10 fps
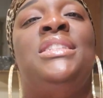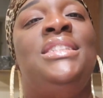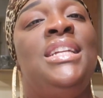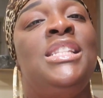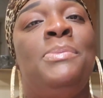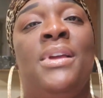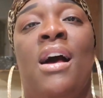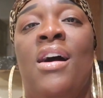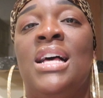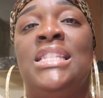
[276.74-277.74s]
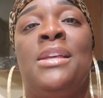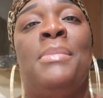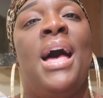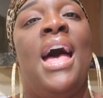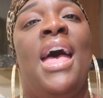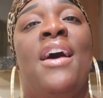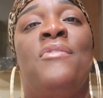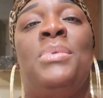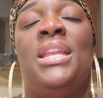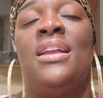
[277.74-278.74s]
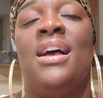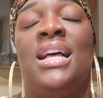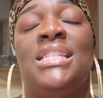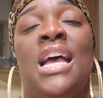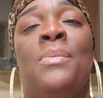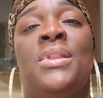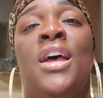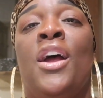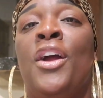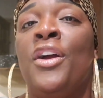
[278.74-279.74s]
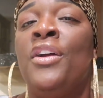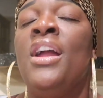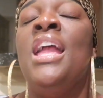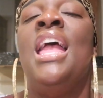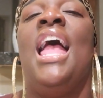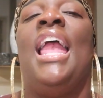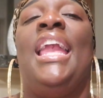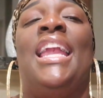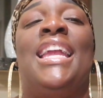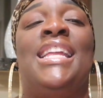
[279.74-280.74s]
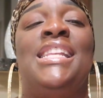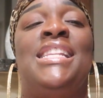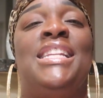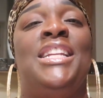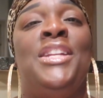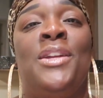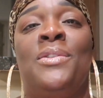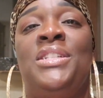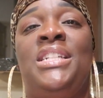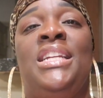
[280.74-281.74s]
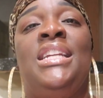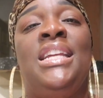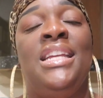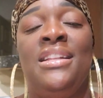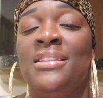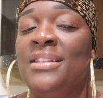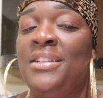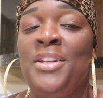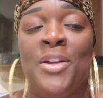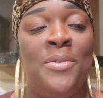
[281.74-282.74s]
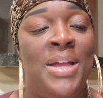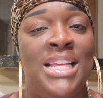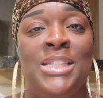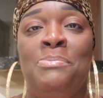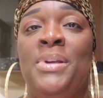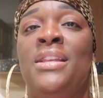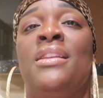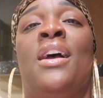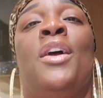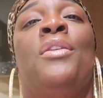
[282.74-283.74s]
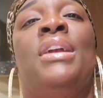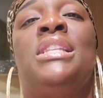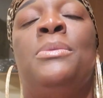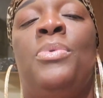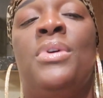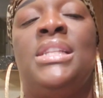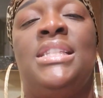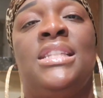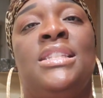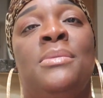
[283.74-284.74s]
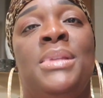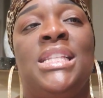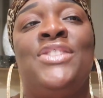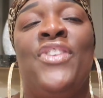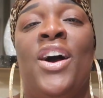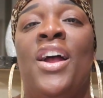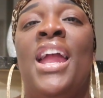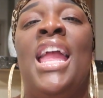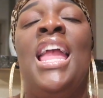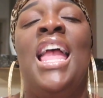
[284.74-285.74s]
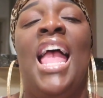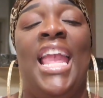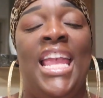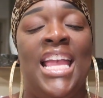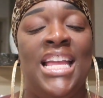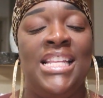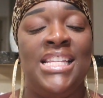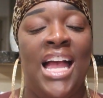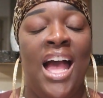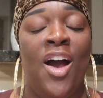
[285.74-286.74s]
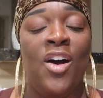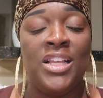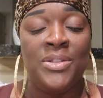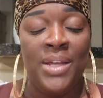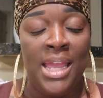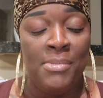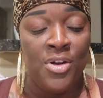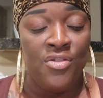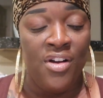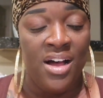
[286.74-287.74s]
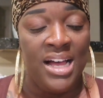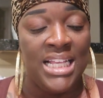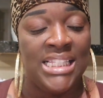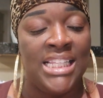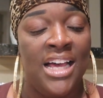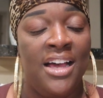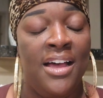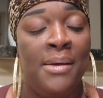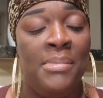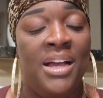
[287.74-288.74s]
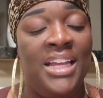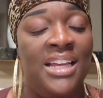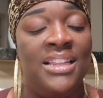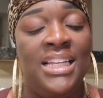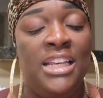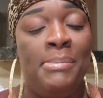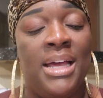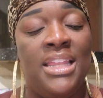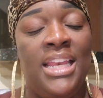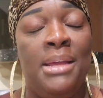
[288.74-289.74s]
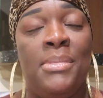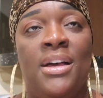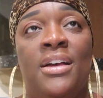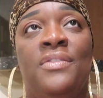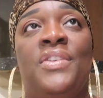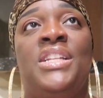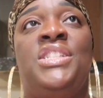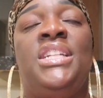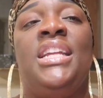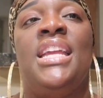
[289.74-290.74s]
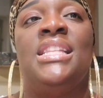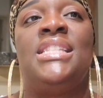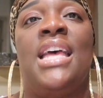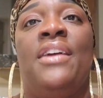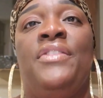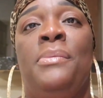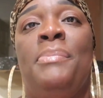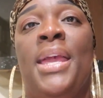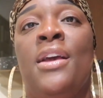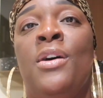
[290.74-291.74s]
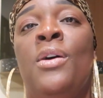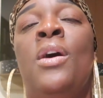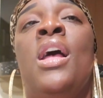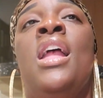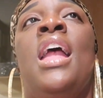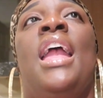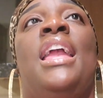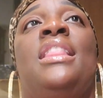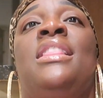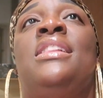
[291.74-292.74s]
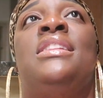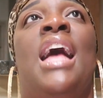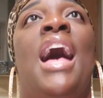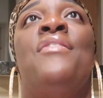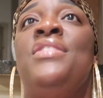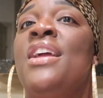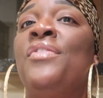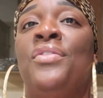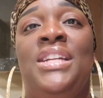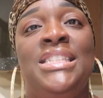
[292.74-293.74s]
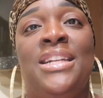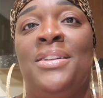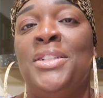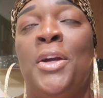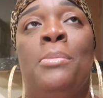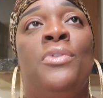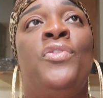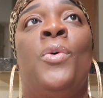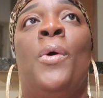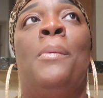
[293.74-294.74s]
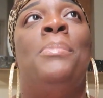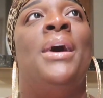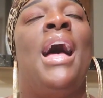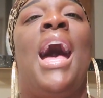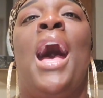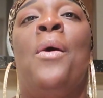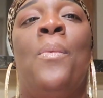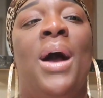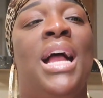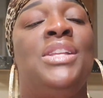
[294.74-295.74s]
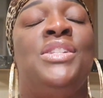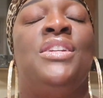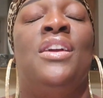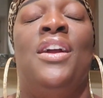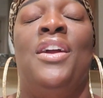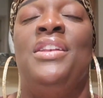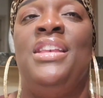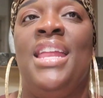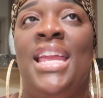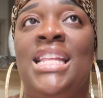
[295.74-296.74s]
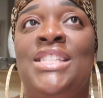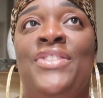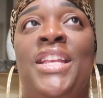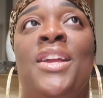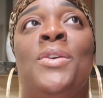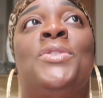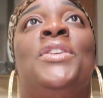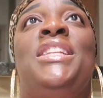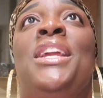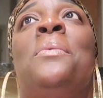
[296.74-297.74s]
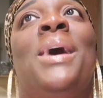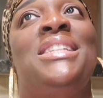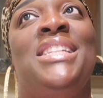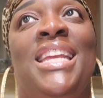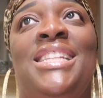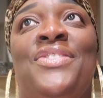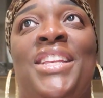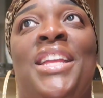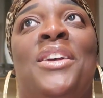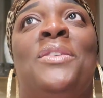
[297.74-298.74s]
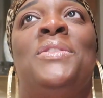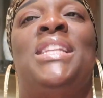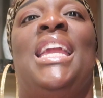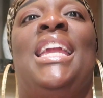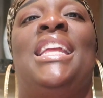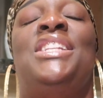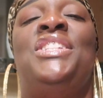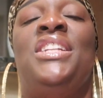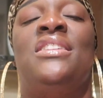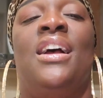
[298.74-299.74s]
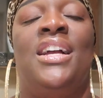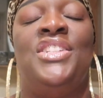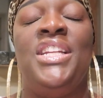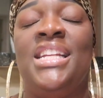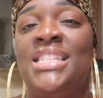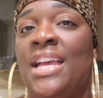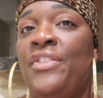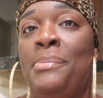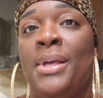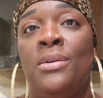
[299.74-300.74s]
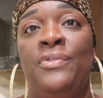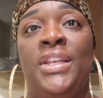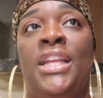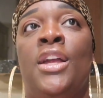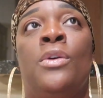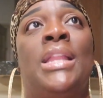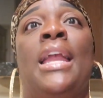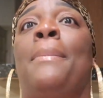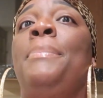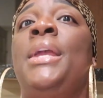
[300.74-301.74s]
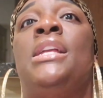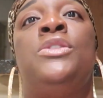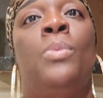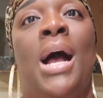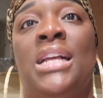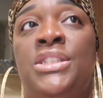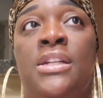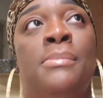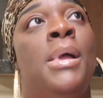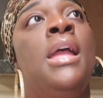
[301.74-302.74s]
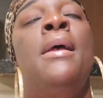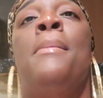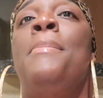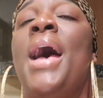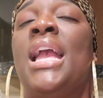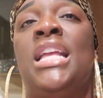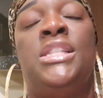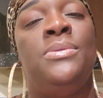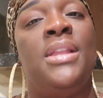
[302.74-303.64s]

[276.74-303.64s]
she's been awesome. I have been in contact with her, and you know, she, you know, has been a great support system this far. And I also came across a young lady by the name of Chic and Savvy Belle, and I've never reached out to her before, but I watch Nay's videos, or did watch Nay's videos, and Chic and Savvy Belle video, like binge watched them back in